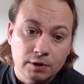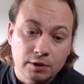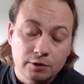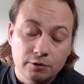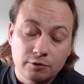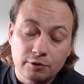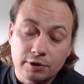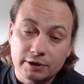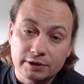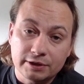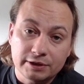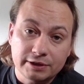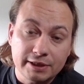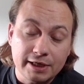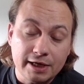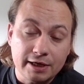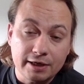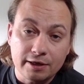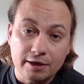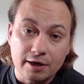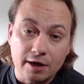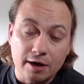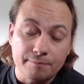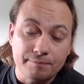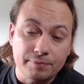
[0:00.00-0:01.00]
You can set
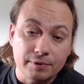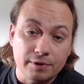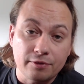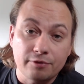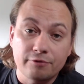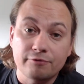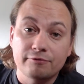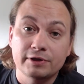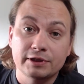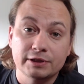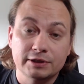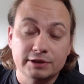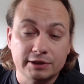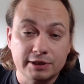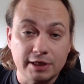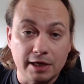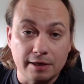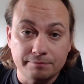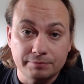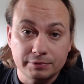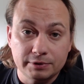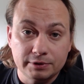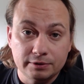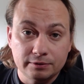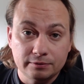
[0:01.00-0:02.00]
it up in 3
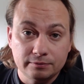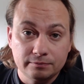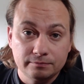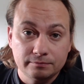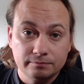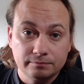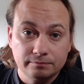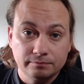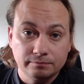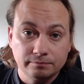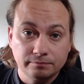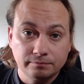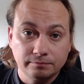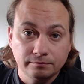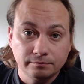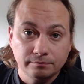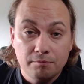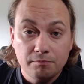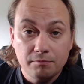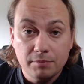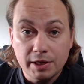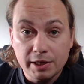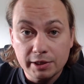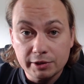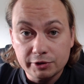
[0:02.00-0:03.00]
steps.
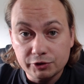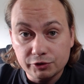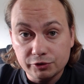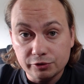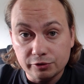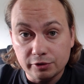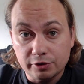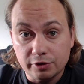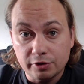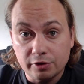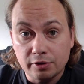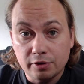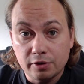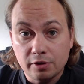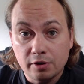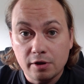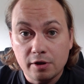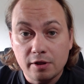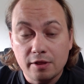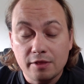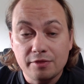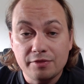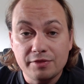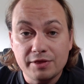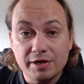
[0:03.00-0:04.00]
Make sure
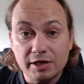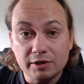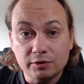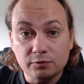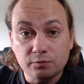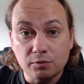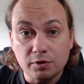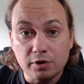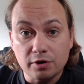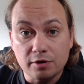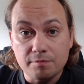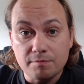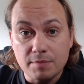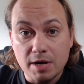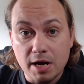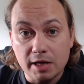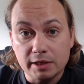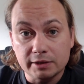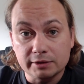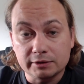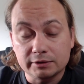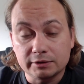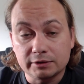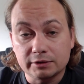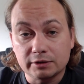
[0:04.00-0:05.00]
network
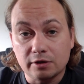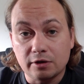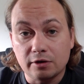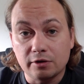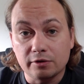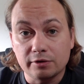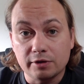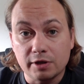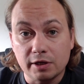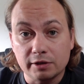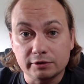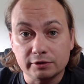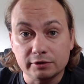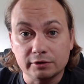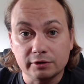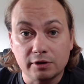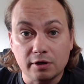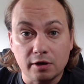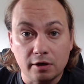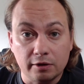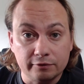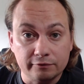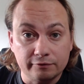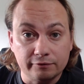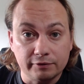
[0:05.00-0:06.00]
masks are not in
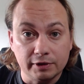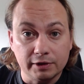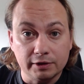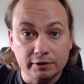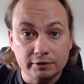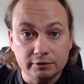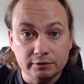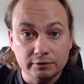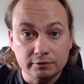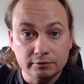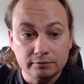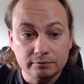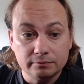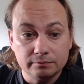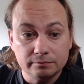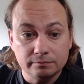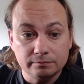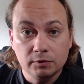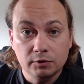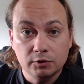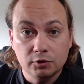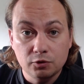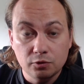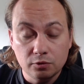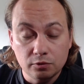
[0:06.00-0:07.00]
conflict.
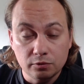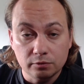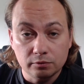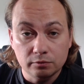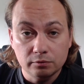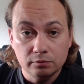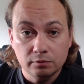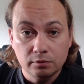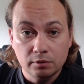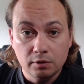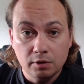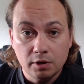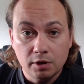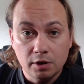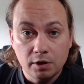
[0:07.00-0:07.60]
2.